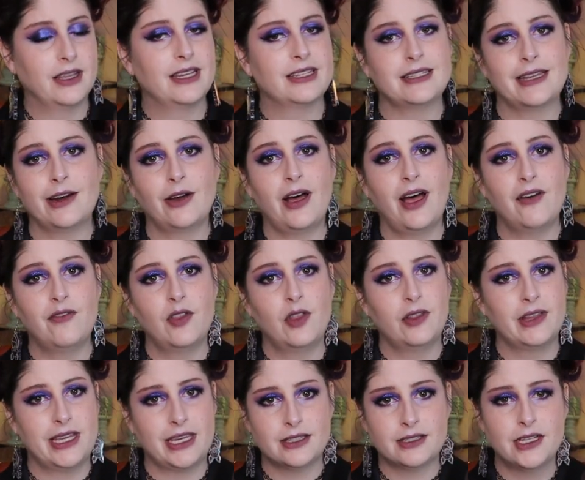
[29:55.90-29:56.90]
Like I said, I'll have the
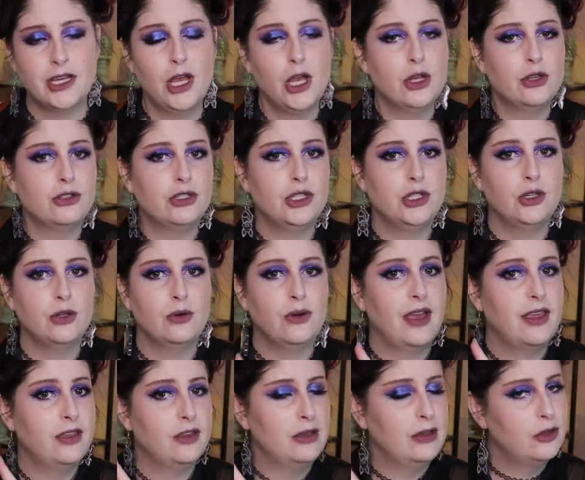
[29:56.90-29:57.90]
links to
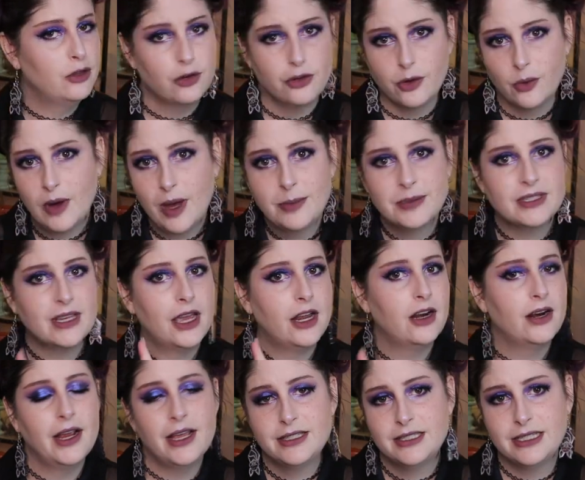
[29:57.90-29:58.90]
either the
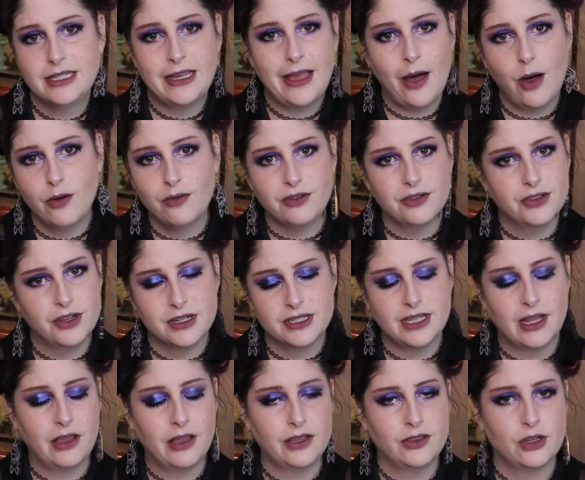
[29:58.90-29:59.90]
website or Etsy, however they're
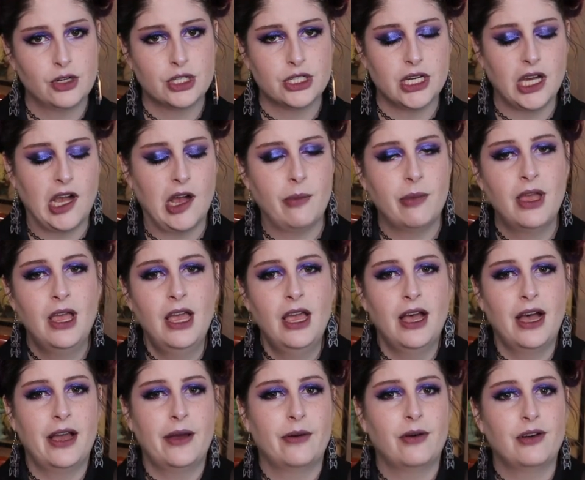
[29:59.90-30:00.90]
selling their shop.
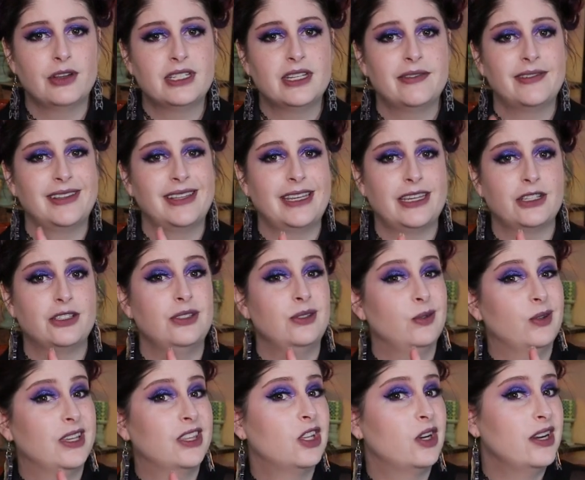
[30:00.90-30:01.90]
I will also have a link
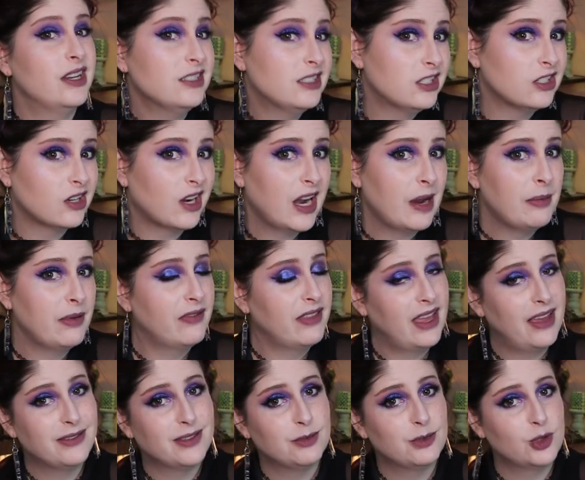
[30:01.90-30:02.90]
to like their Instagram if
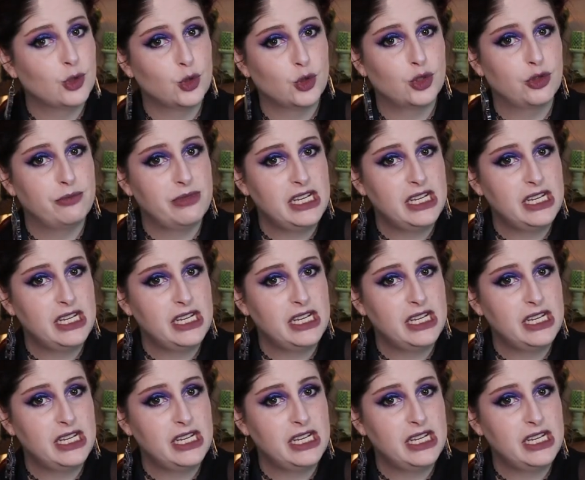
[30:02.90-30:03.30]
they have some social